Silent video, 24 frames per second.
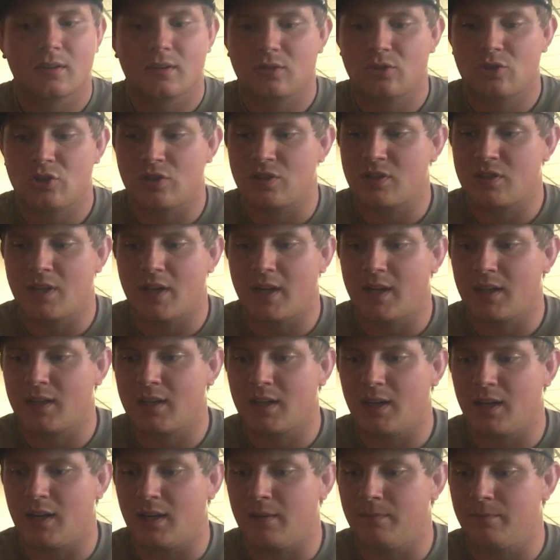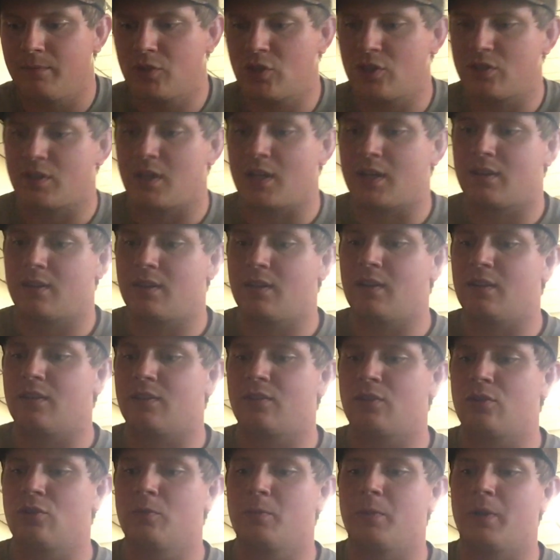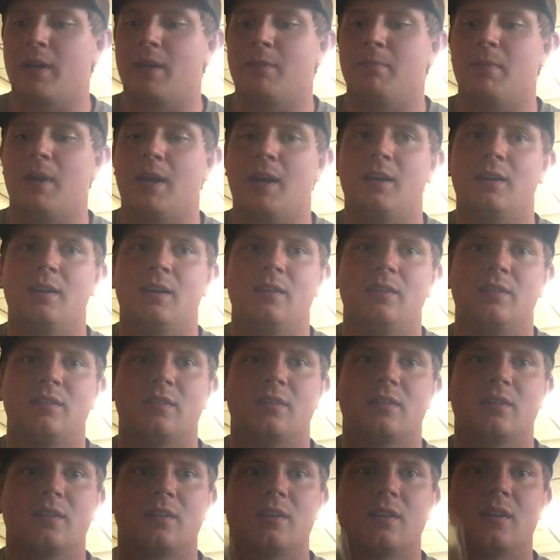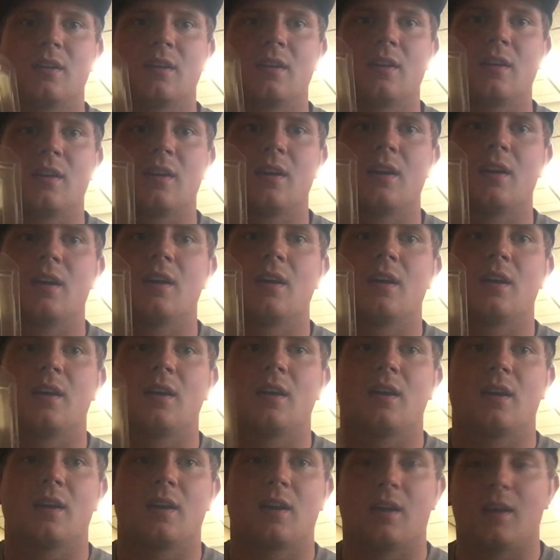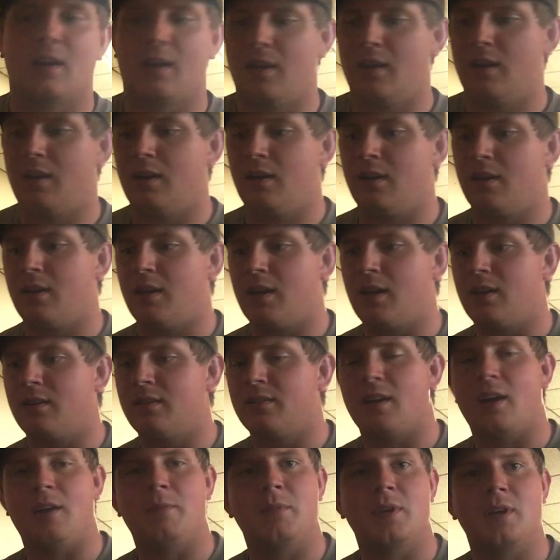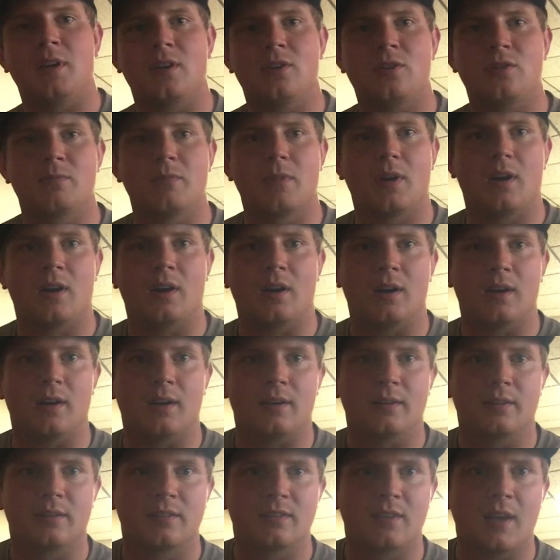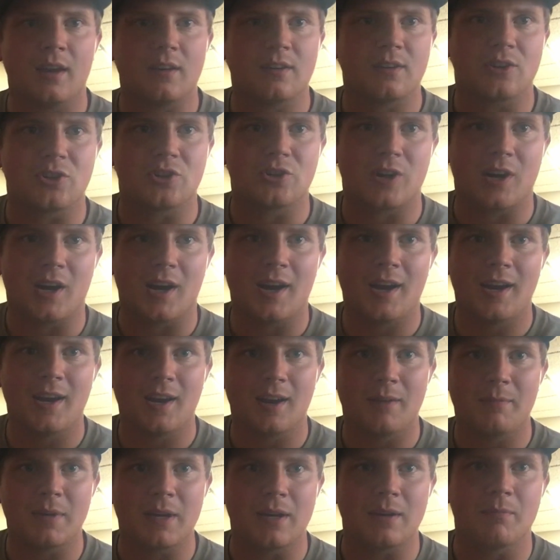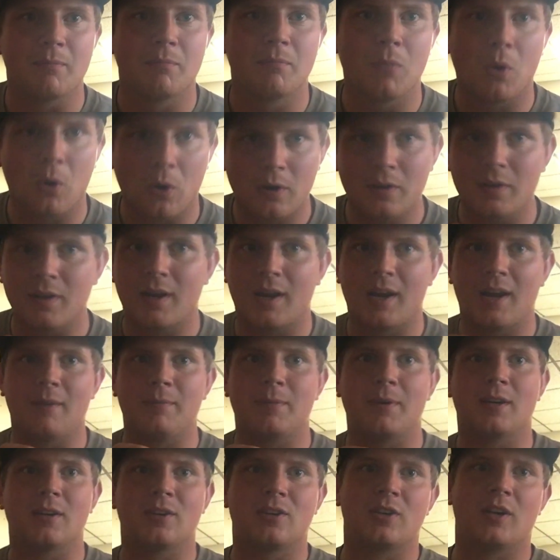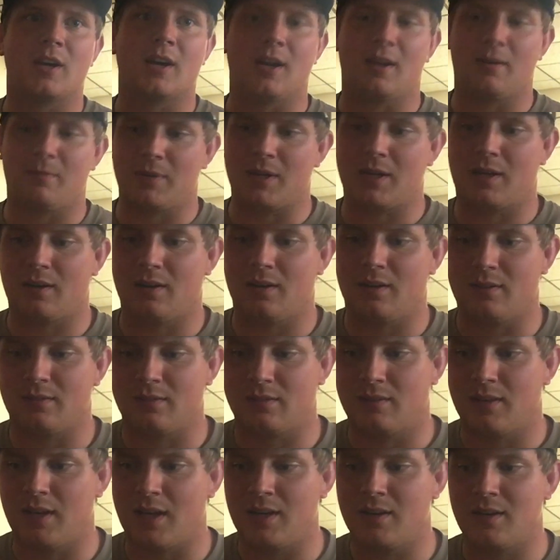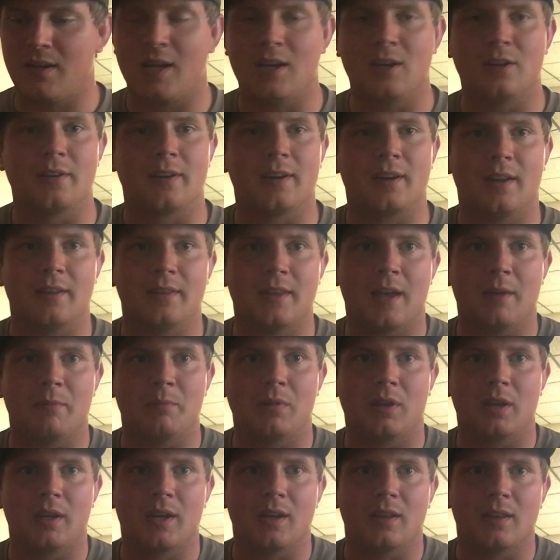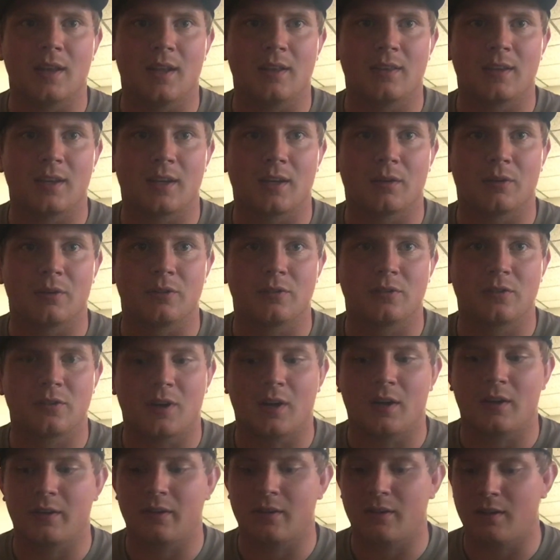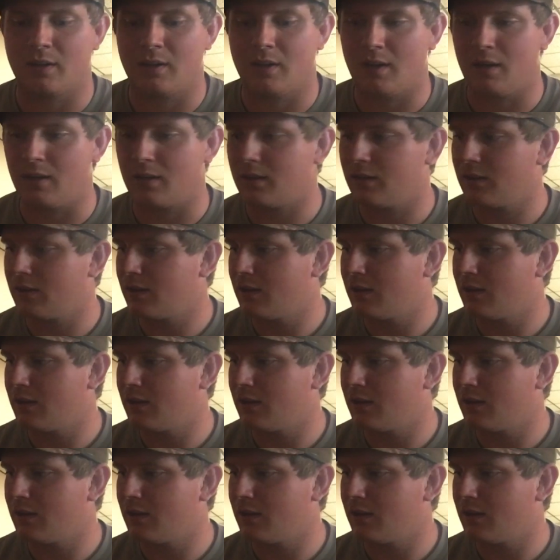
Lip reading: just like these 2-blade Magnus, and they send me a set to try, I'd be more than happy to try it, because they nailed it on that blade. That thing was stronger than heck.